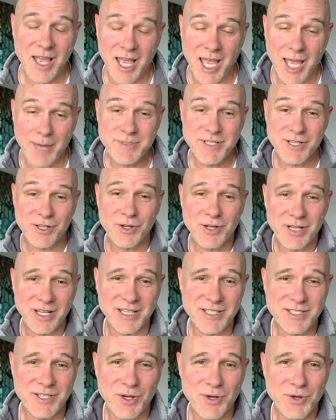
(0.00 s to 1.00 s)

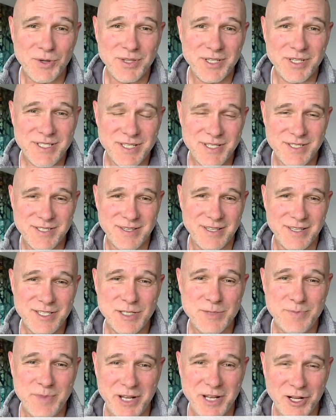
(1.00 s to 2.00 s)
Absolutely. So this
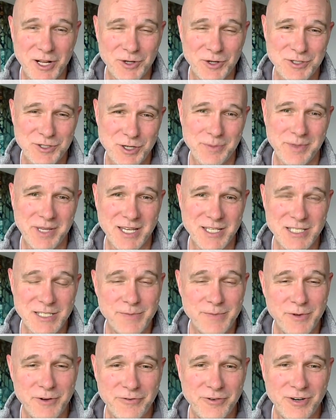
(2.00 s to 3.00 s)
has been a long-term
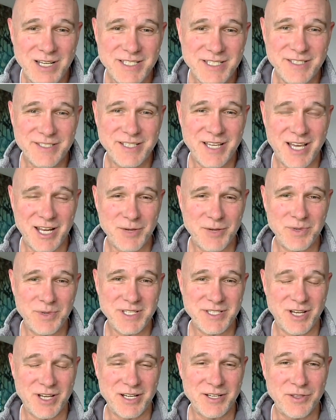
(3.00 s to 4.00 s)
customer for icetana. We
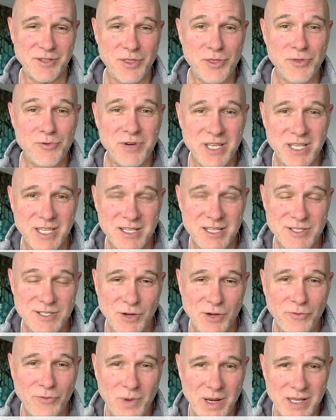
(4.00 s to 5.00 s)
signed a three-year
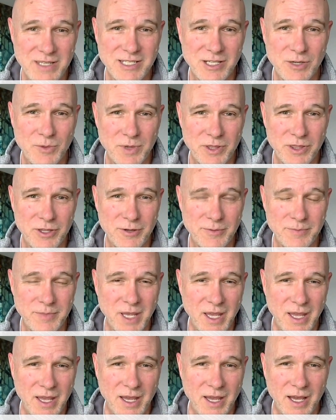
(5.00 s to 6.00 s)
software deal with
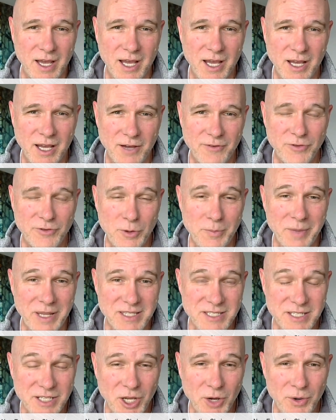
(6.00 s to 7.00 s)
them a few
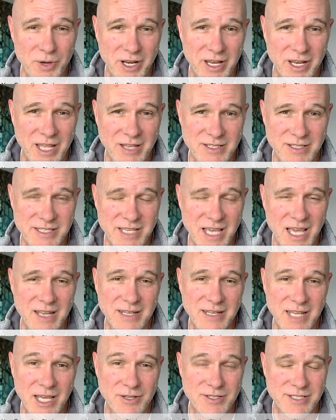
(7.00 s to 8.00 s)
months ago and announced that.
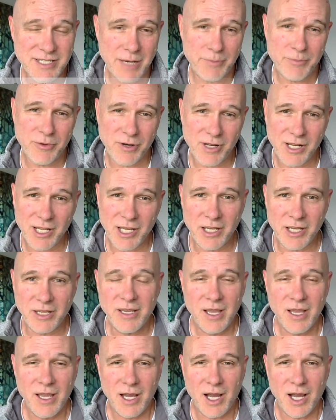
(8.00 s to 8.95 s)
And now separately,